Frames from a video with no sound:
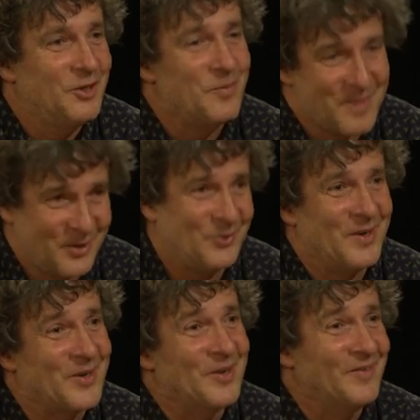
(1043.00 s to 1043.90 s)
You're most
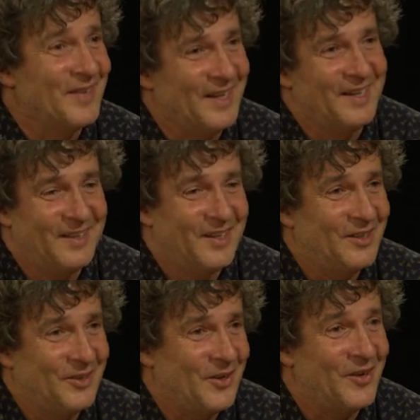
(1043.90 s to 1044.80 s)
welcome. And
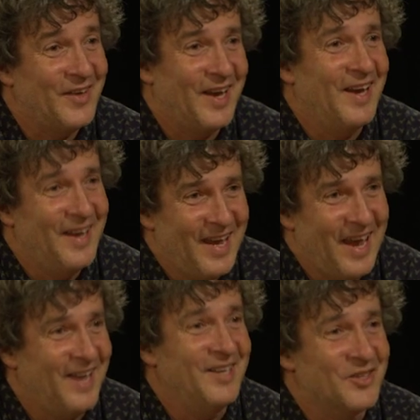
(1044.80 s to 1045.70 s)
you know,
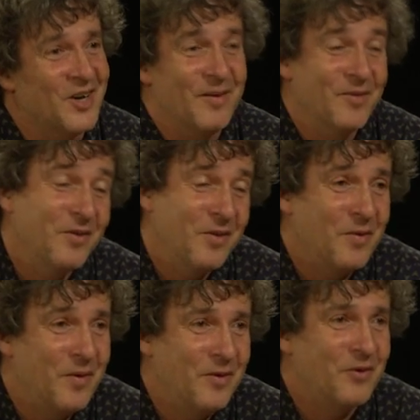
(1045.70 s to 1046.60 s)
anytime.
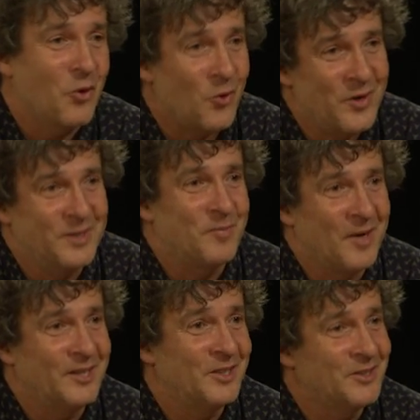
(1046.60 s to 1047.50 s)
It's always a
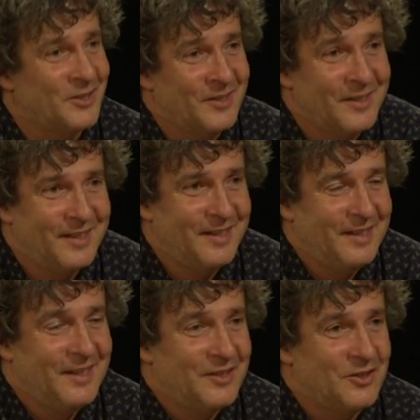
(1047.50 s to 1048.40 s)
pleasure
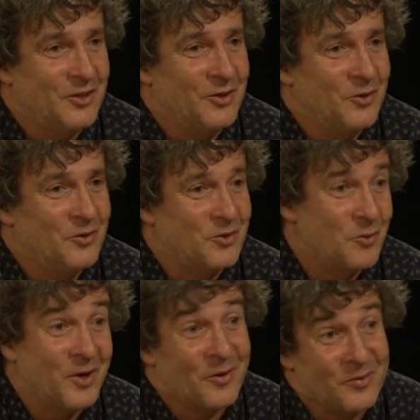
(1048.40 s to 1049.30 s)

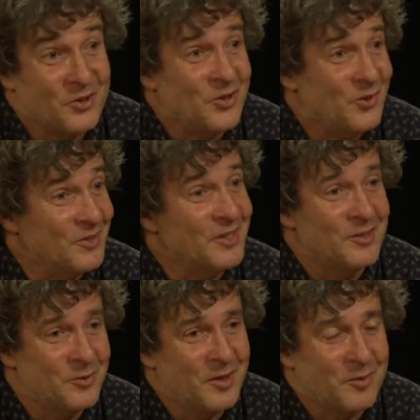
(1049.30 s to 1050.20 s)
to work with students
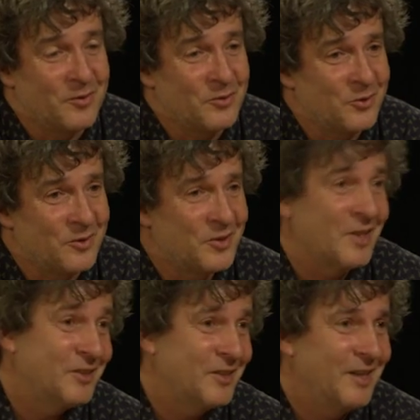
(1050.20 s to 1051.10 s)
and to work with sort of
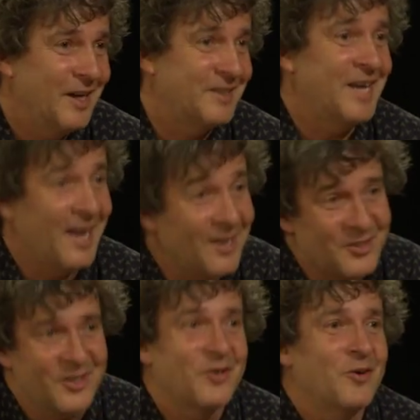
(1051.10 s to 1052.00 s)
such a
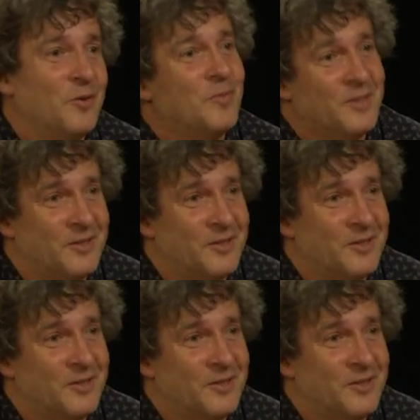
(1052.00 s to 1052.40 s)
talented group